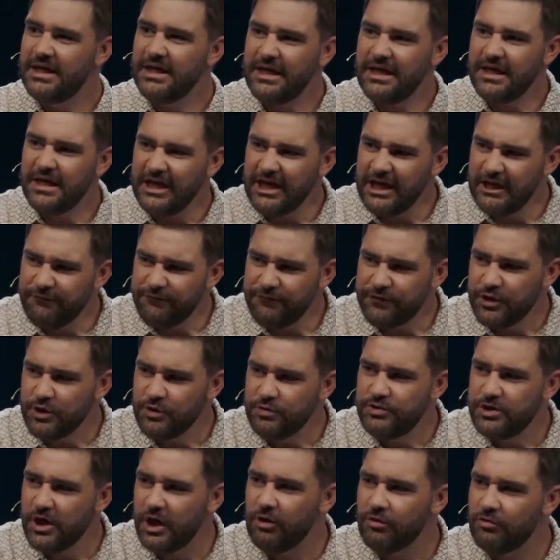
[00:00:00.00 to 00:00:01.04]
if you
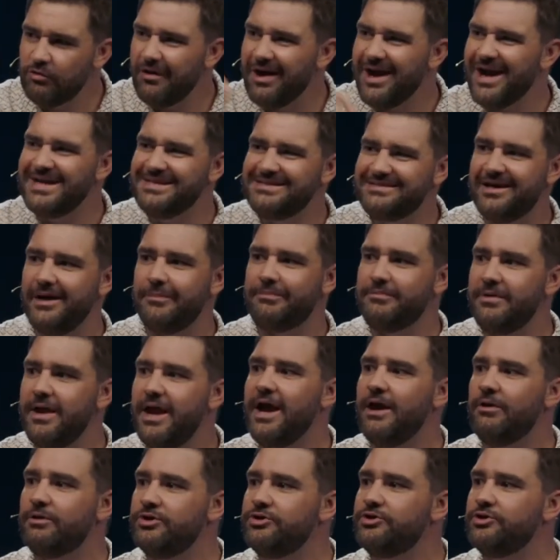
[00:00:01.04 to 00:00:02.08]
don't rise up
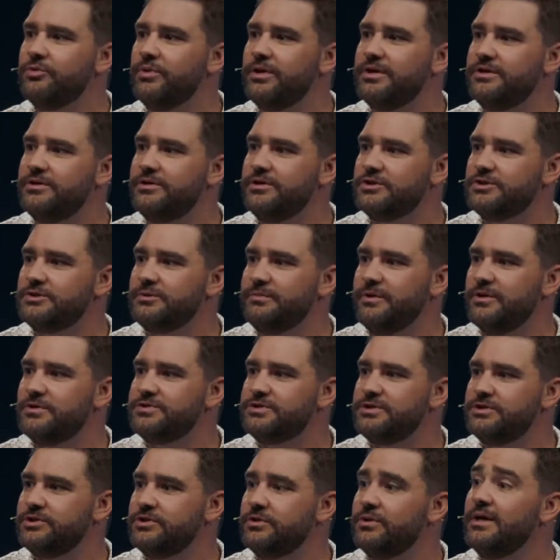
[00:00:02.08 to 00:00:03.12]
now and do what you're supposed
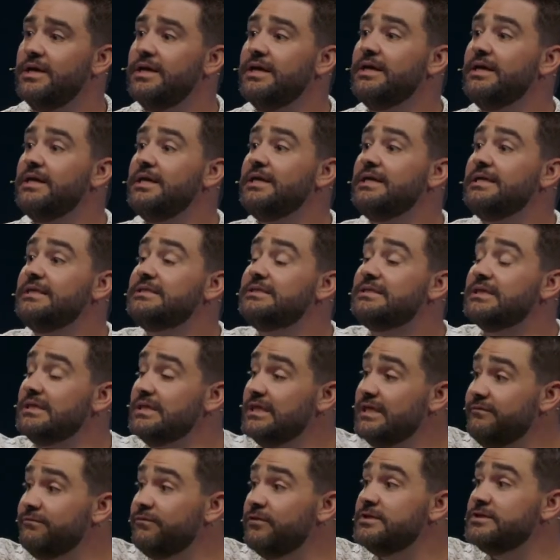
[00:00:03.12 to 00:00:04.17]
to do,
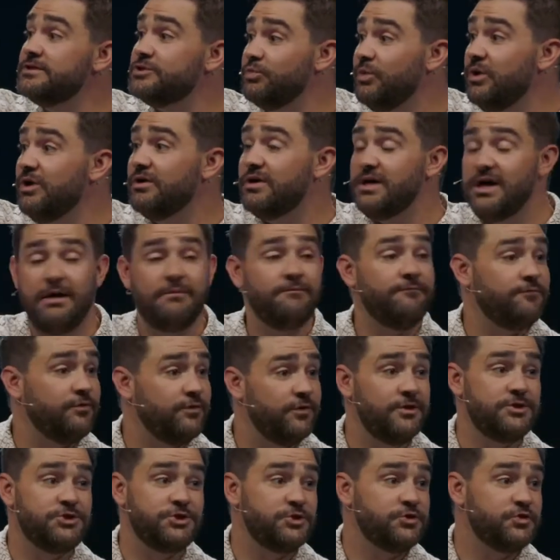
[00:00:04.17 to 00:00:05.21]
deliverance will come for the
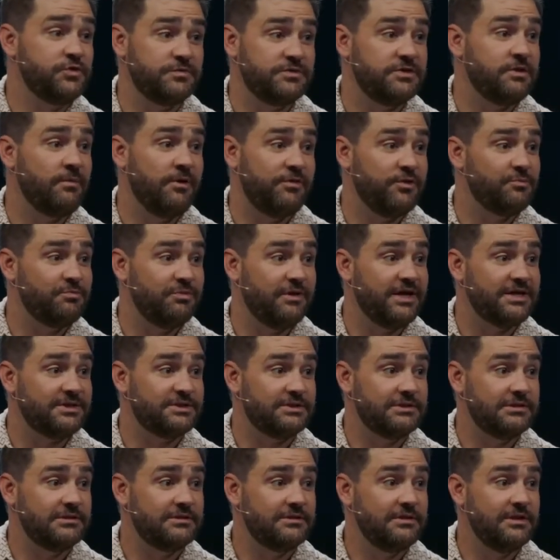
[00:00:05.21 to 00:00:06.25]
Jews from some other place.